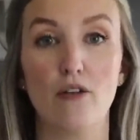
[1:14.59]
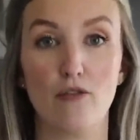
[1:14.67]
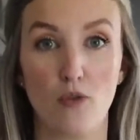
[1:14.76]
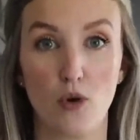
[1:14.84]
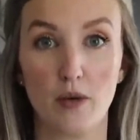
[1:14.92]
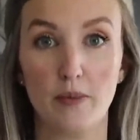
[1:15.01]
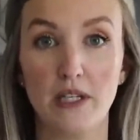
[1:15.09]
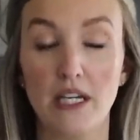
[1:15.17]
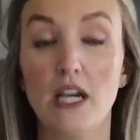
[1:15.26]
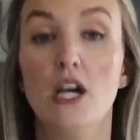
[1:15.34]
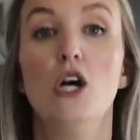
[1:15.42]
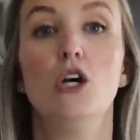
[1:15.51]

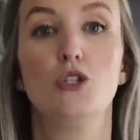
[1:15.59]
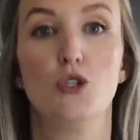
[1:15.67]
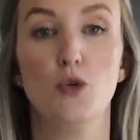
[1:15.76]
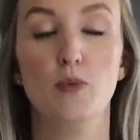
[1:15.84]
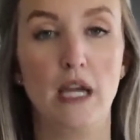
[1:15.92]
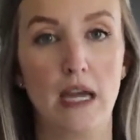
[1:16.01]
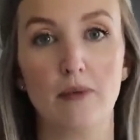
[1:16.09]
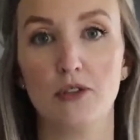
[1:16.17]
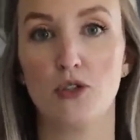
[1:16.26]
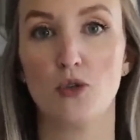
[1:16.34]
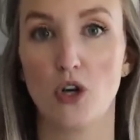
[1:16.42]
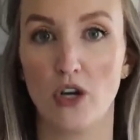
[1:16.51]
affordably to be able
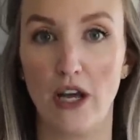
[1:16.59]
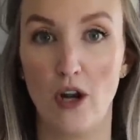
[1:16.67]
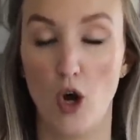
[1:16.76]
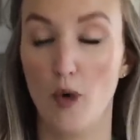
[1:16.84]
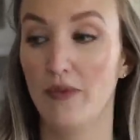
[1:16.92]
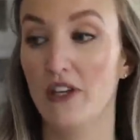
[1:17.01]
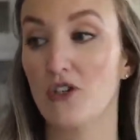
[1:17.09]
to cook at home.